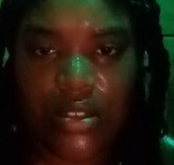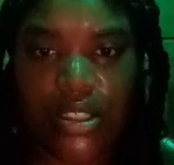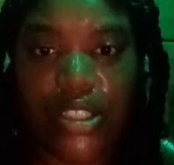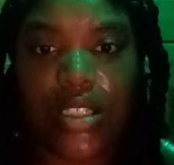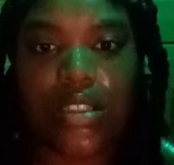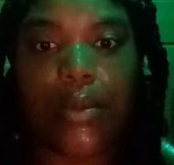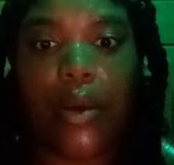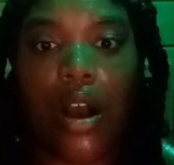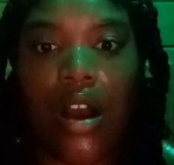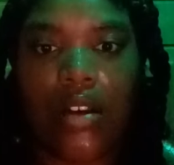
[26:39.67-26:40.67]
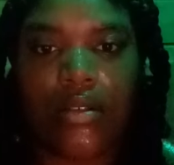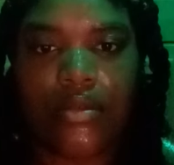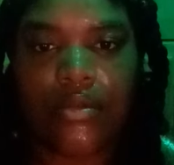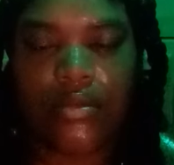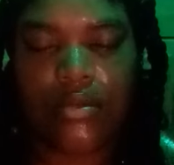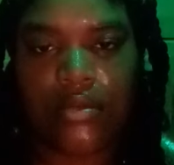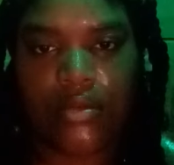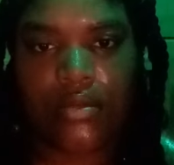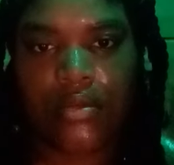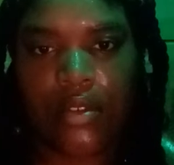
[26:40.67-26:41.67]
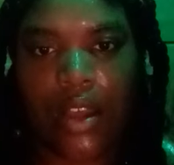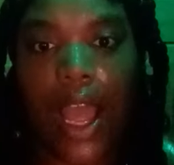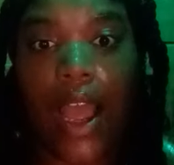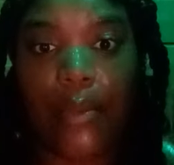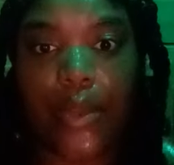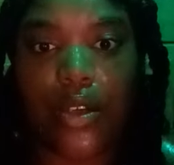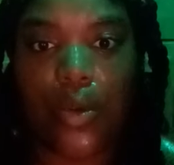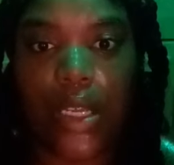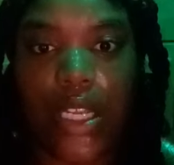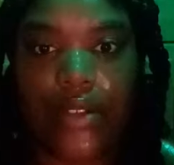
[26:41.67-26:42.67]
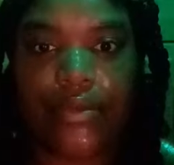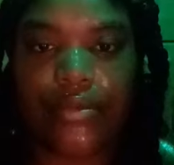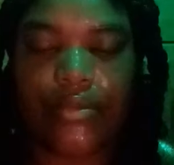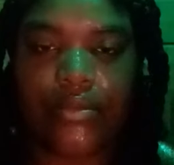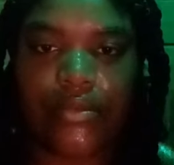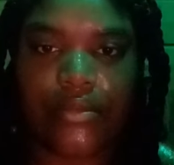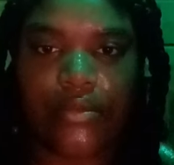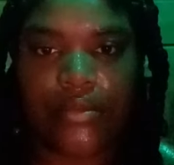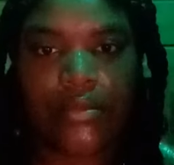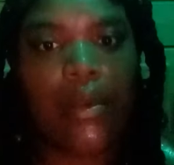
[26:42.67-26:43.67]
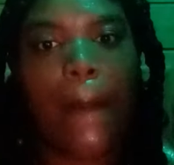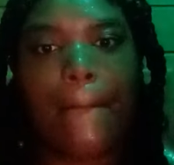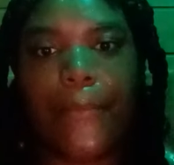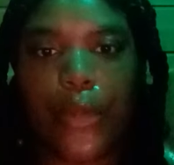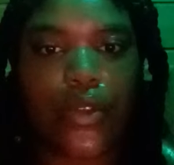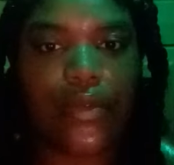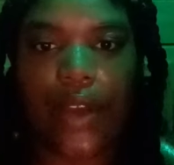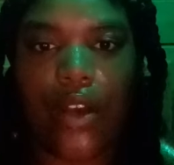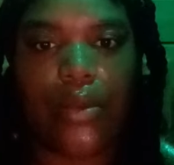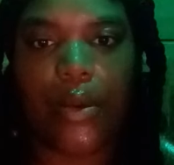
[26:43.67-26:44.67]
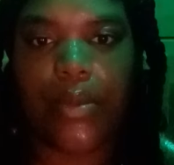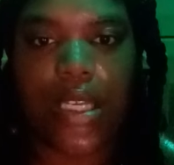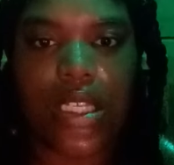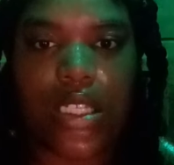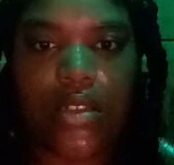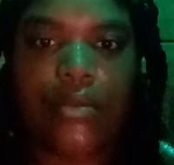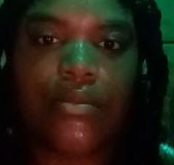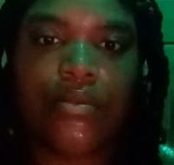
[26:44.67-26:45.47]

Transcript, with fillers: You're just a pawn I'm the queen, most valuable piece.